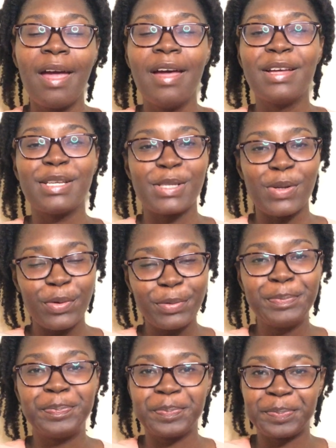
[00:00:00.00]
So
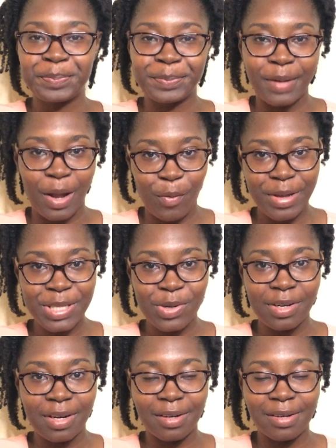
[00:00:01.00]
I went to
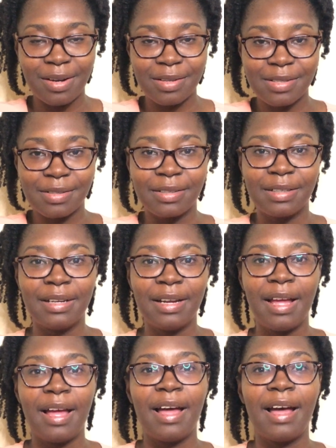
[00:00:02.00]
another doctor,
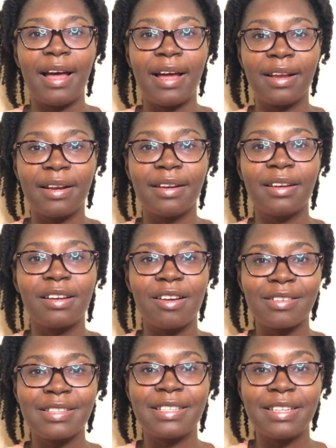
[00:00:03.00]
and the
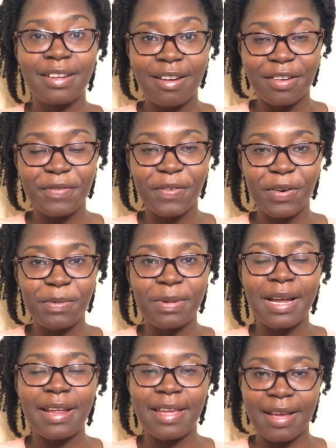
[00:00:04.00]
doctor did confirm
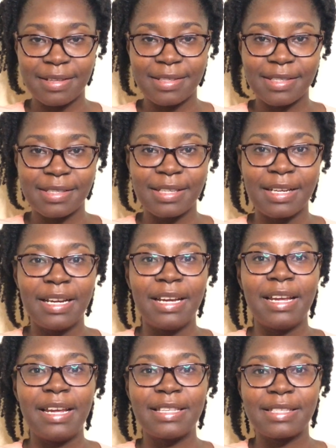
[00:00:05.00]
that yes,
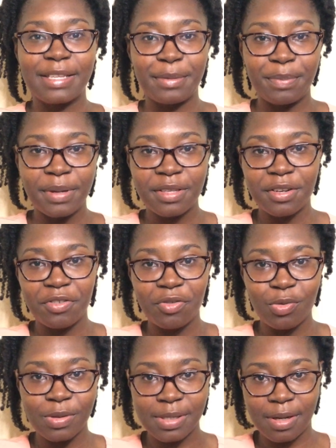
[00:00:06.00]
it's the
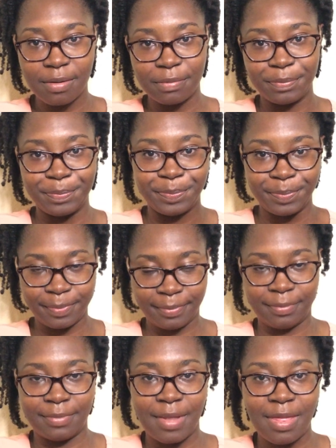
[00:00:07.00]
Rossi
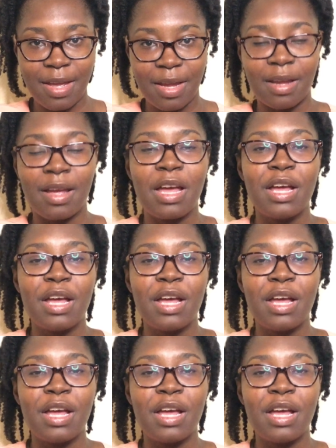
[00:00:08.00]
thing.